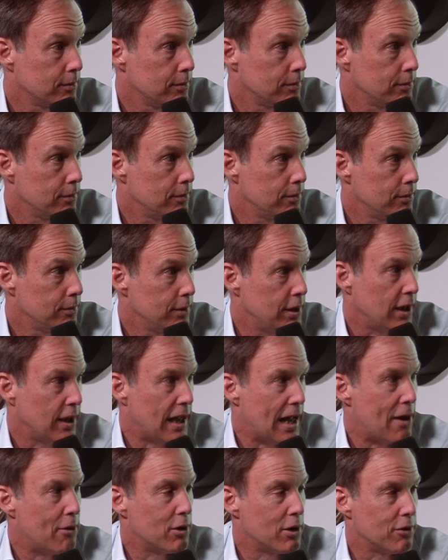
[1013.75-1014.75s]
Um, yeah,
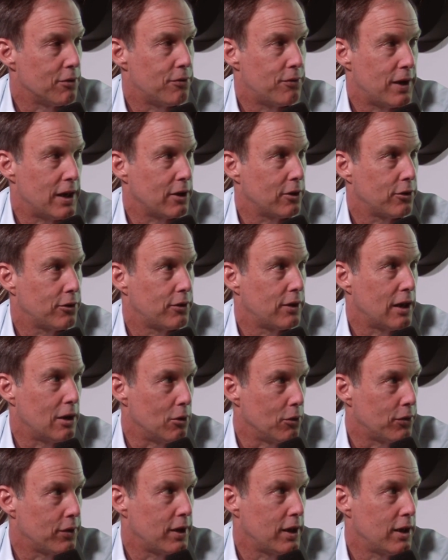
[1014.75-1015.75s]
how and, it affects
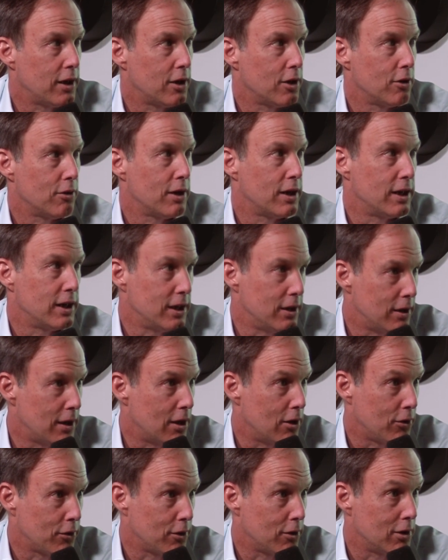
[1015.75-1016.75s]
healthcare and in
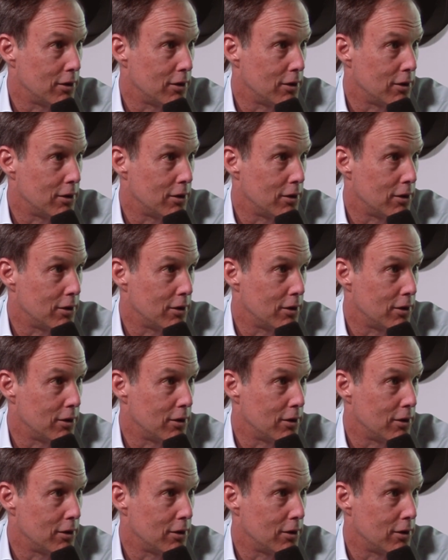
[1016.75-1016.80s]
healthcare